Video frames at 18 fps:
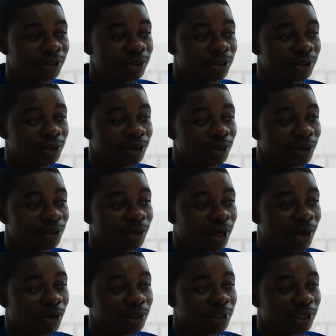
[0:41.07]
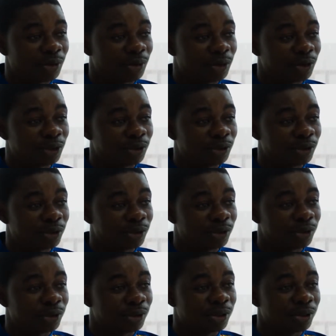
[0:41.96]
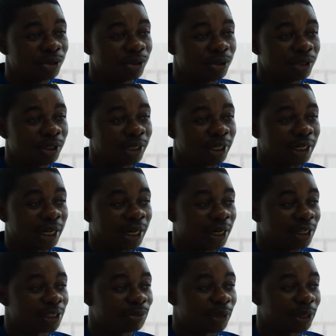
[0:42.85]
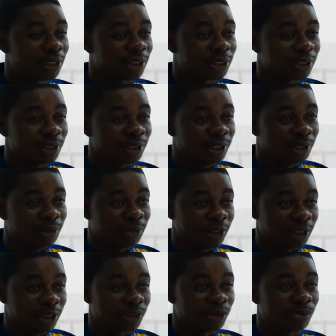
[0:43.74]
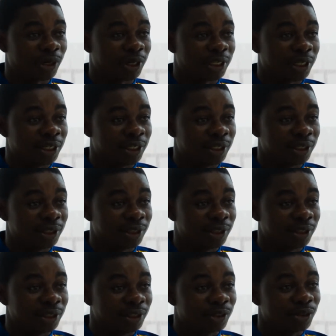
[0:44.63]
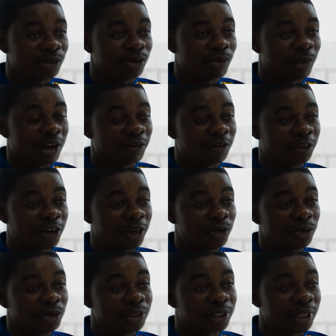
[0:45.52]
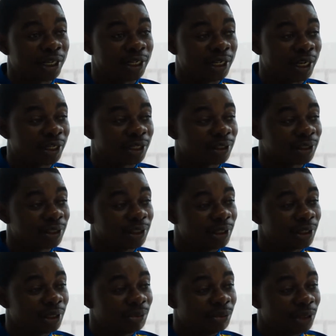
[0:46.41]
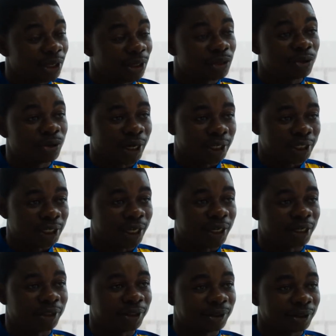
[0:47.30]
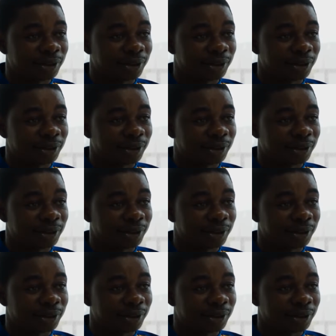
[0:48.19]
So I was able to get an expert in PSU Patani through my friend who studied at PSU Hajai.